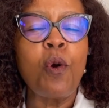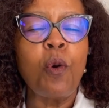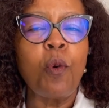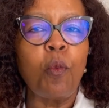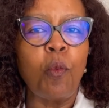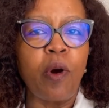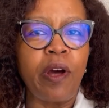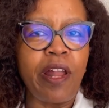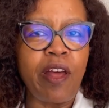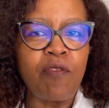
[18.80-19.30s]

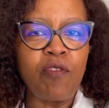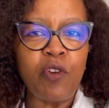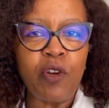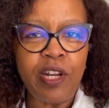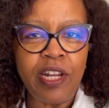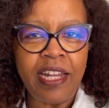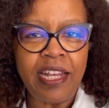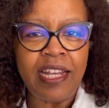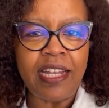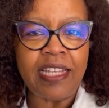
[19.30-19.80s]
Whatever
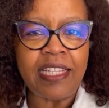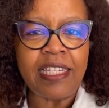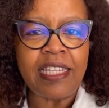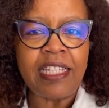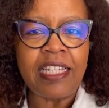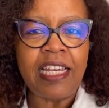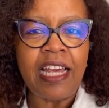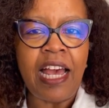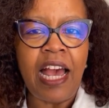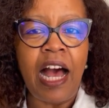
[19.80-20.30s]
it is,
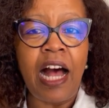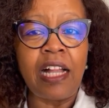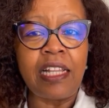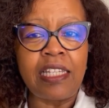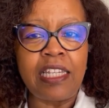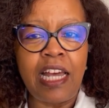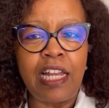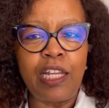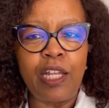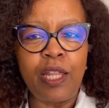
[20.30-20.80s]
I'll
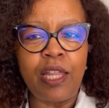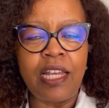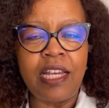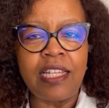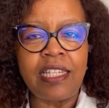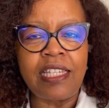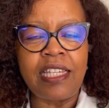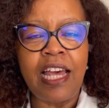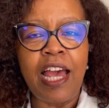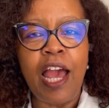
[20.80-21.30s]
tell you
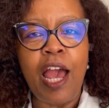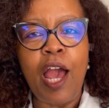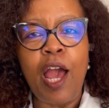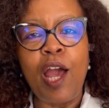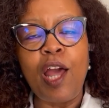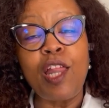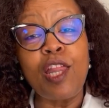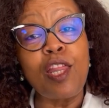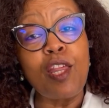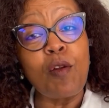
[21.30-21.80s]
this,
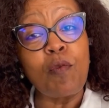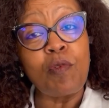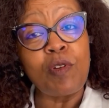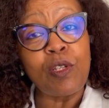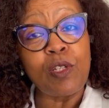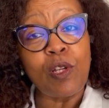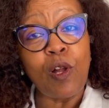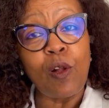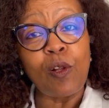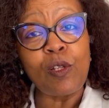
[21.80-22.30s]
the
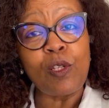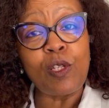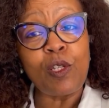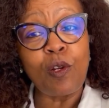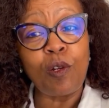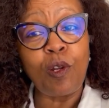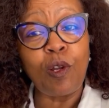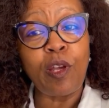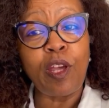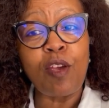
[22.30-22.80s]
results
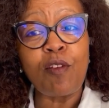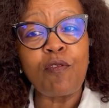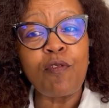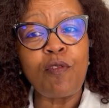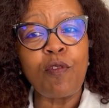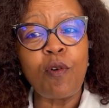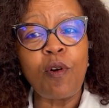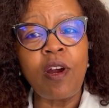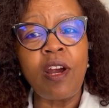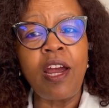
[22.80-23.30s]
you're looking
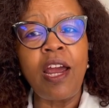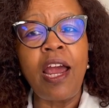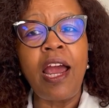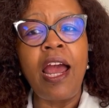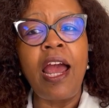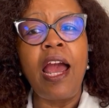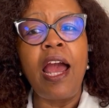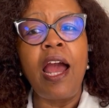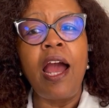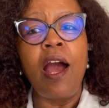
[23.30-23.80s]
for
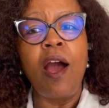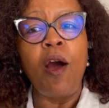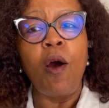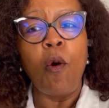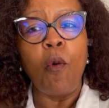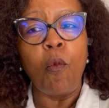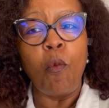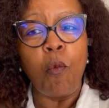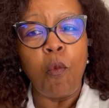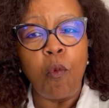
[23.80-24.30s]

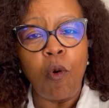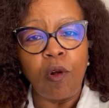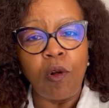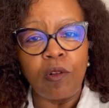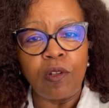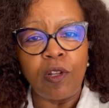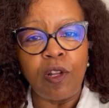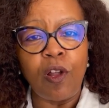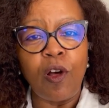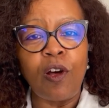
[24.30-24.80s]
will
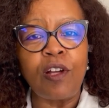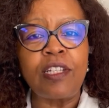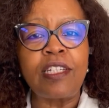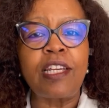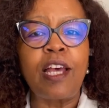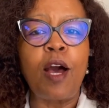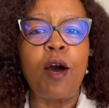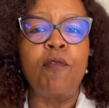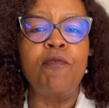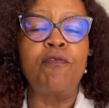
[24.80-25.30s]
not
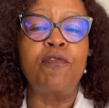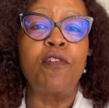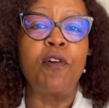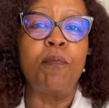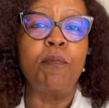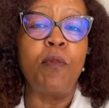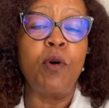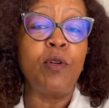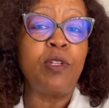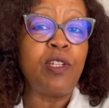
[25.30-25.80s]
come
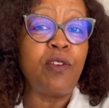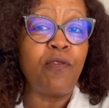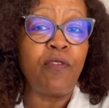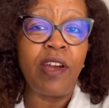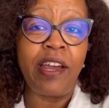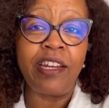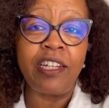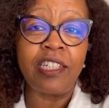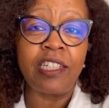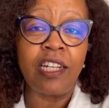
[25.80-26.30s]
from
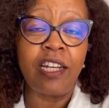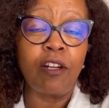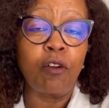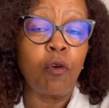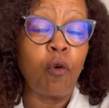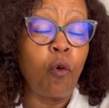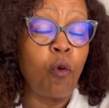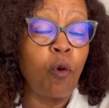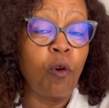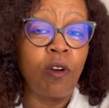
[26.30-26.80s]
motivation
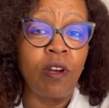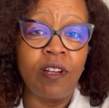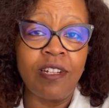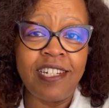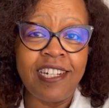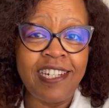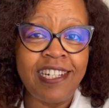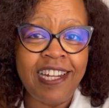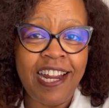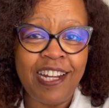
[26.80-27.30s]
or good
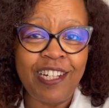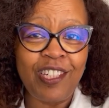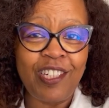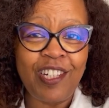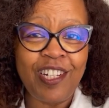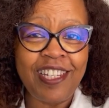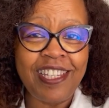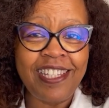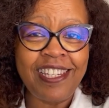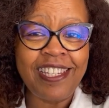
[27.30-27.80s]

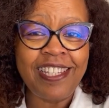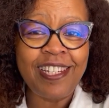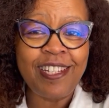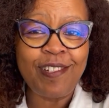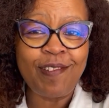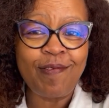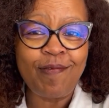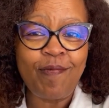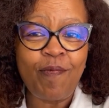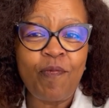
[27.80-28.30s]
intentions.
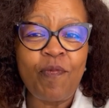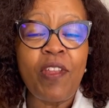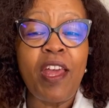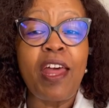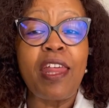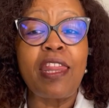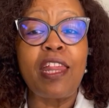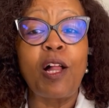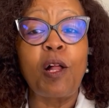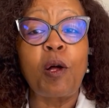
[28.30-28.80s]

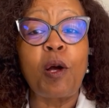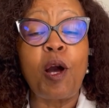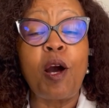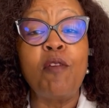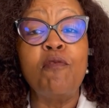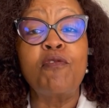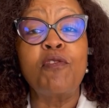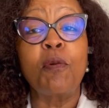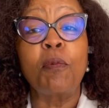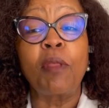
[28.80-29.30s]
They'll
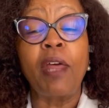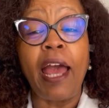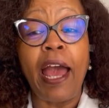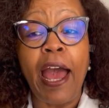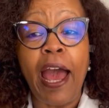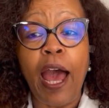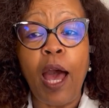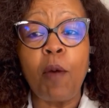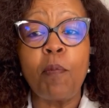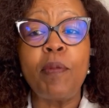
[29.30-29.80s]
come from the
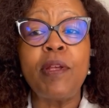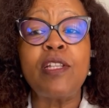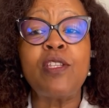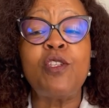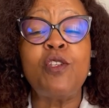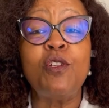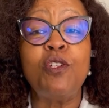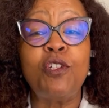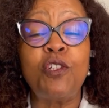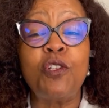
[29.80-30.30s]

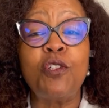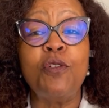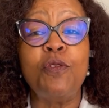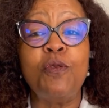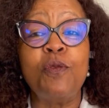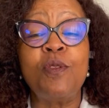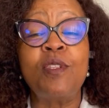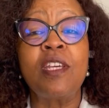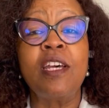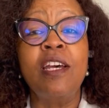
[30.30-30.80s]
habits you
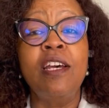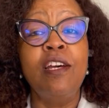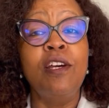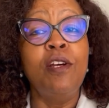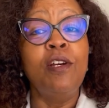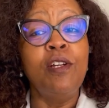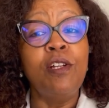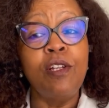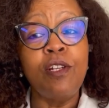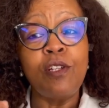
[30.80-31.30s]
choose
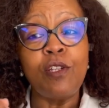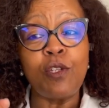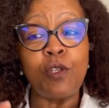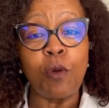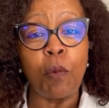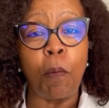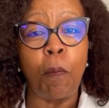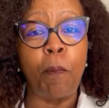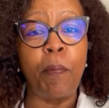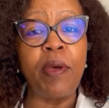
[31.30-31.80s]

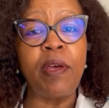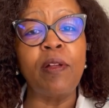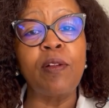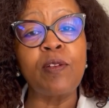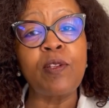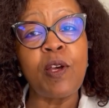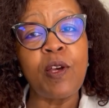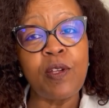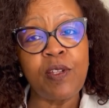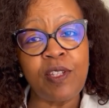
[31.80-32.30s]
to
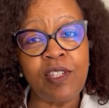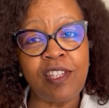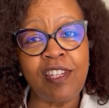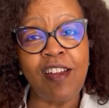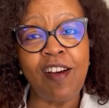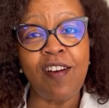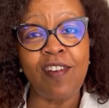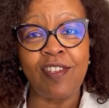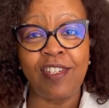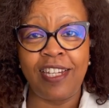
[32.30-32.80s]
build
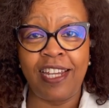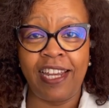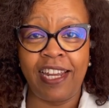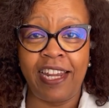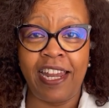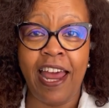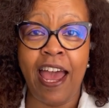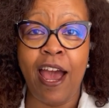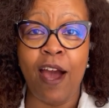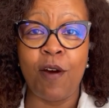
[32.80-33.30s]
starting
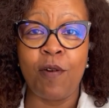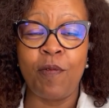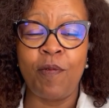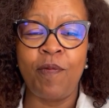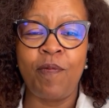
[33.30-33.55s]
now.